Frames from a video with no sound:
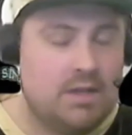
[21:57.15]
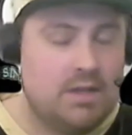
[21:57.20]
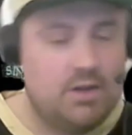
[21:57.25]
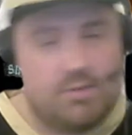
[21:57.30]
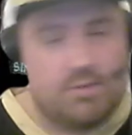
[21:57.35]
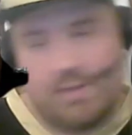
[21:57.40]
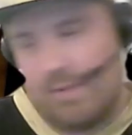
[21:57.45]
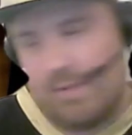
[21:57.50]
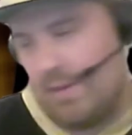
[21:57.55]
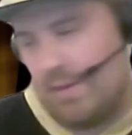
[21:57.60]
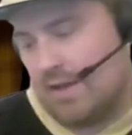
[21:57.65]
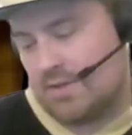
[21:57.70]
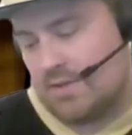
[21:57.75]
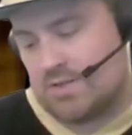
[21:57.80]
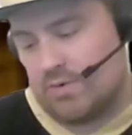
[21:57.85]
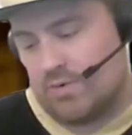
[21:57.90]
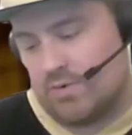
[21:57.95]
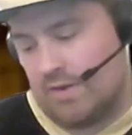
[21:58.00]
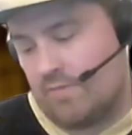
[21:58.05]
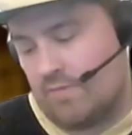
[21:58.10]
Look, maybe
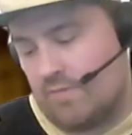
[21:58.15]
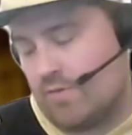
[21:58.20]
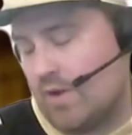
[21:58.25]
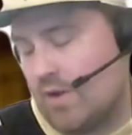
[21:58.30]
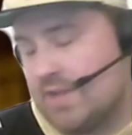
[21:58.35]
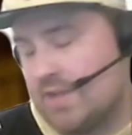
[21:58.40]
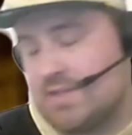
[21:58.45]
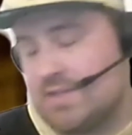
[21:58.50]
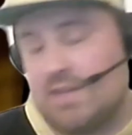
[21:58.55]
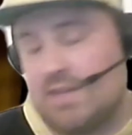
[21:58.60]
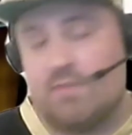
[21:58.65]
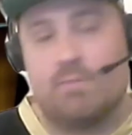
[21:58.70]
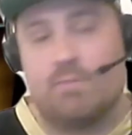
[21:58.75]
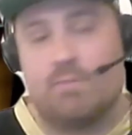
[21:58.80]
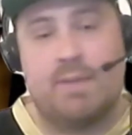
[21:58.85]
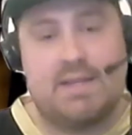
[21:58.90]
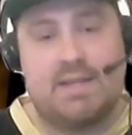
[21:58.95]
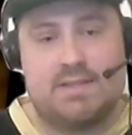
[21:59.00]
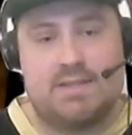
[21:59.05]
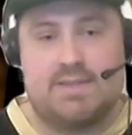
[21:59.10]
Hunter Renfrow has an even
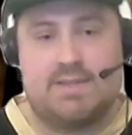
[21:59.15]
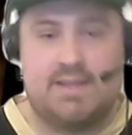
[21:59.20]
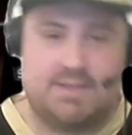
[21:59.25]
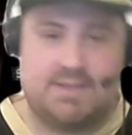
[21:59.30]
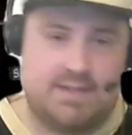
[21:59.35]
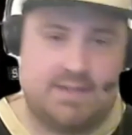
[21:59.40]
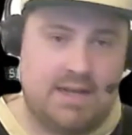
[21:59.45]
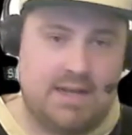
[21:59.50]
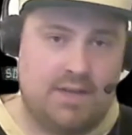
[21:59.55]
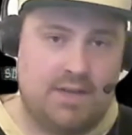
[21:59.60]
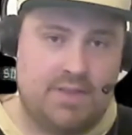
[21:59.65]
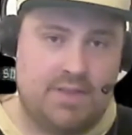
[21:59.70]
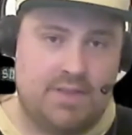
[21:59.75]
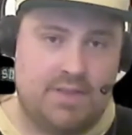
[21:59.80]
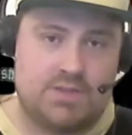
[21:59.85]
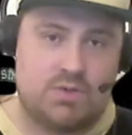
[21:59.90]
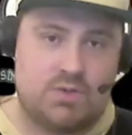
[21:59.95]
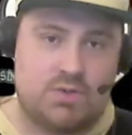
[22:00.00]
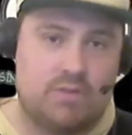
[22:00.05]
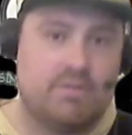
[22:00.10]
better season now that he
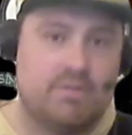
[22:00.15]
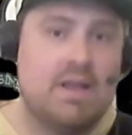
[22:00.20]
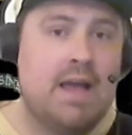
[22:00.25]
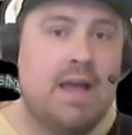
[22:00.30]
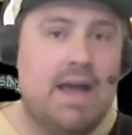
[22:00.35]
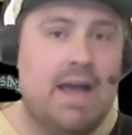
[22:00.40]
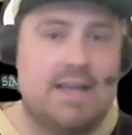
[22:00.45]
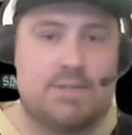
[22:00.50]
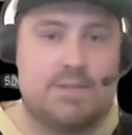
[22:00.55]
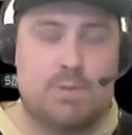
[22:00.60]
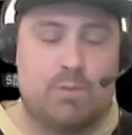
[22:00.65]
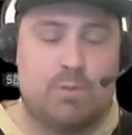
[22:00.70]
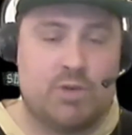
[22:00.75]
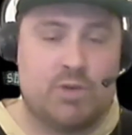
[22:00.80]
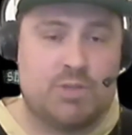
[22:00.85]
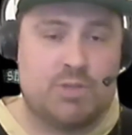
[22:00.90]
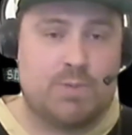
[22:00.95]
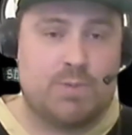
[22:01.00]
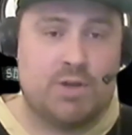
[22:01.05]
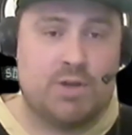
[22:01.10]
sort of has a bit more
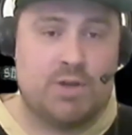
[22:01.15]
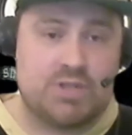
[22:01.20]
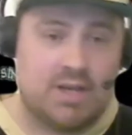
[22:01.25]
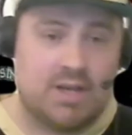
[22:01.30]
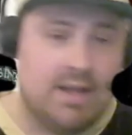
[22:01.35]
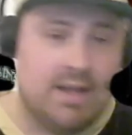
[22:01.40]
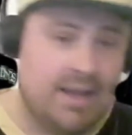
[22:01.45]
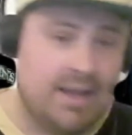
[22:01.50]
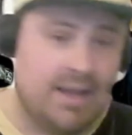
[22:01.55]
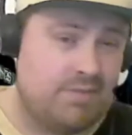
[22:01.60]
exposure.